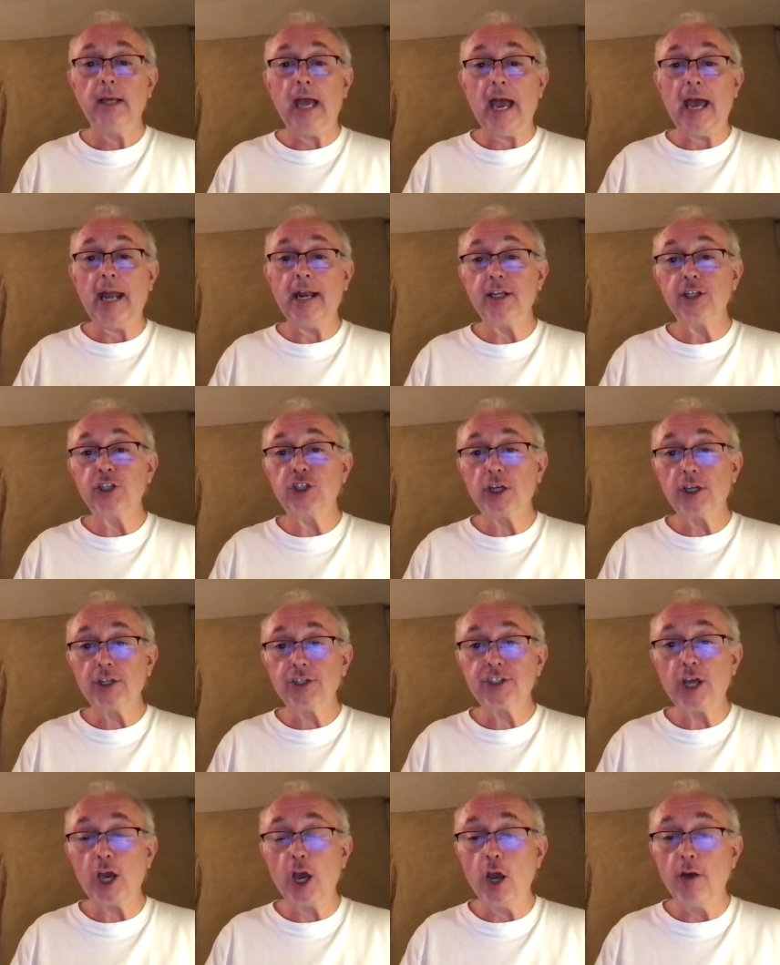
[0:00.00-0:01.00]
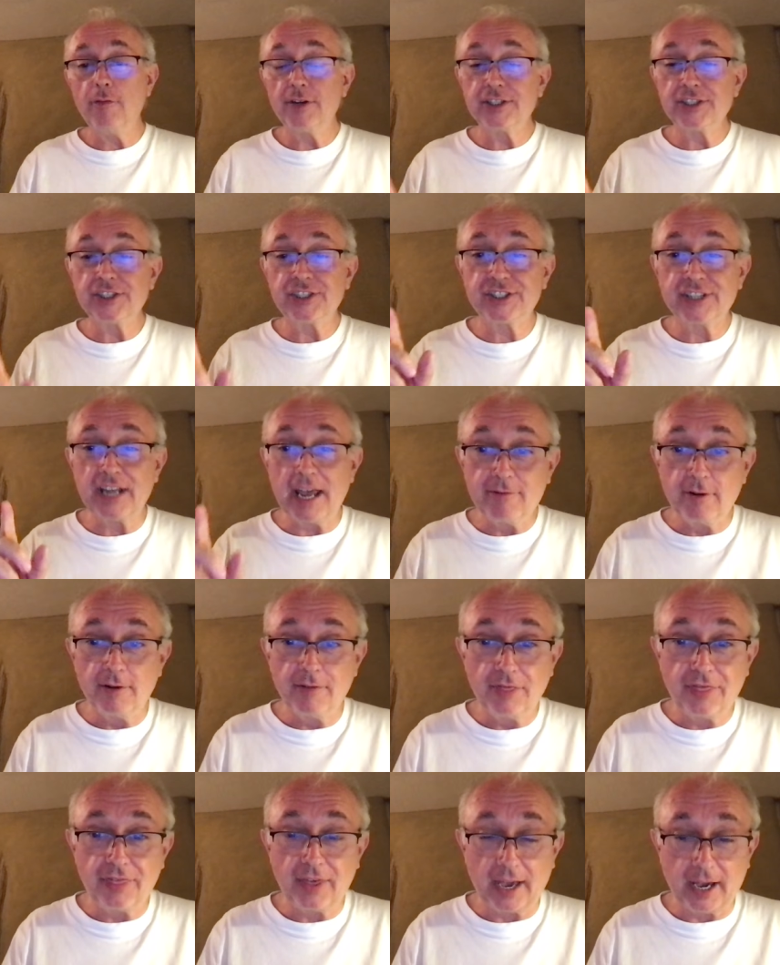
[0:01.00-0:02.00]
And at just over
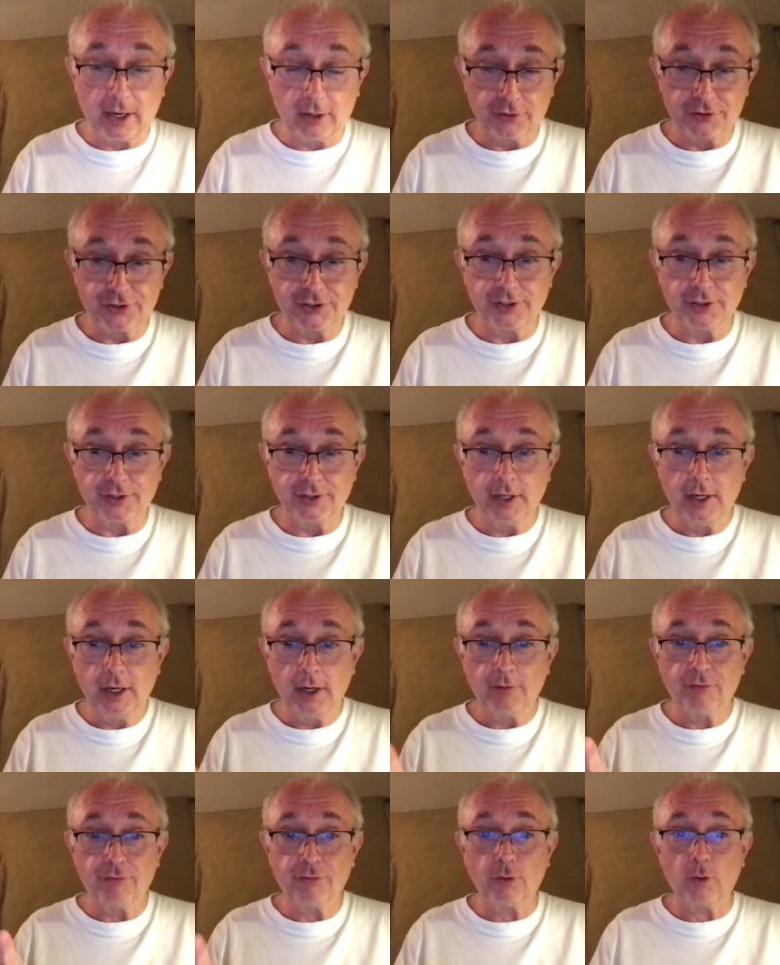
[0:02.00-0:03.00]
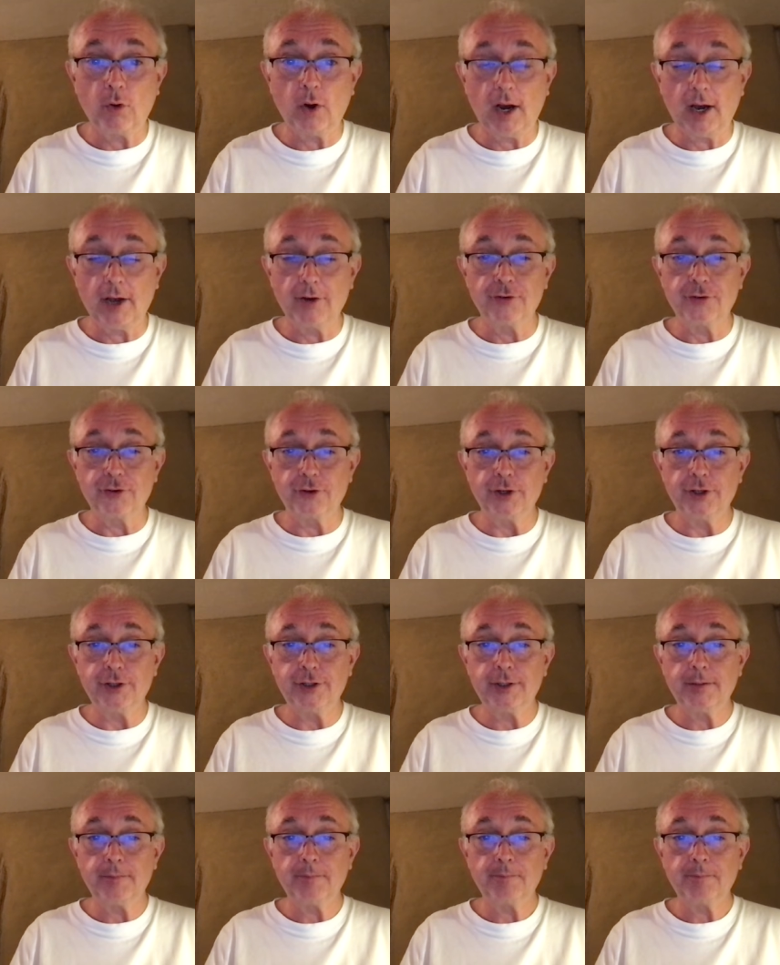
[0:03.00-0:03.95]
7,400,